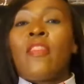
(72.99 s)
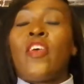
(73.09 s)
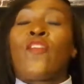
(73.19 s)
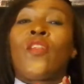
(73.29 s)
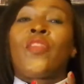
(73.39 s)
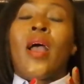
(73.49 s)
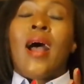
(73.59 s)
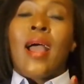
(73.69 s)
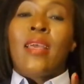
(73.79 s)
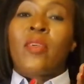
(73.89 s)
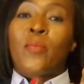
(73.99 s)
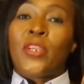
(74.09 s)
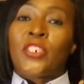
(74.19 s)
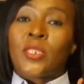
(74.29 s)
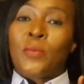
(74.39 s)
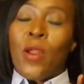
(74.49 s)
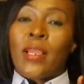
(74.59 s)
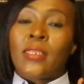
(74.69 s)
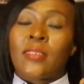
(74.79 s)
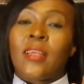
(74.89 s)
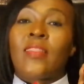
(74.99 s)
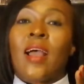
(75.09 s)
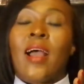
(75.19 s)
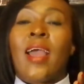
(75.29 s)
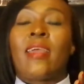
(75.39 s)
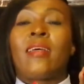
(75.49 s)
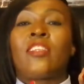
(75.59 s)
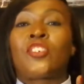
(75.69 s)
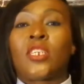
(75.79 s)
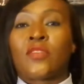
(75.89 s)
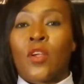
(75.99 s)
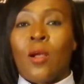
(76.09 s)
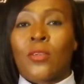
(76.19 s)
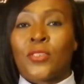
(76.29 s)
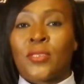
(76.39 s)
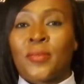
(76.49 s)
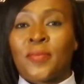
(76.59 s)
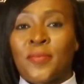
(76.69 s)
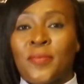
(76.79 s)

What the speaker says: Therefore, the higher the purchase price, the higher the transfer costs.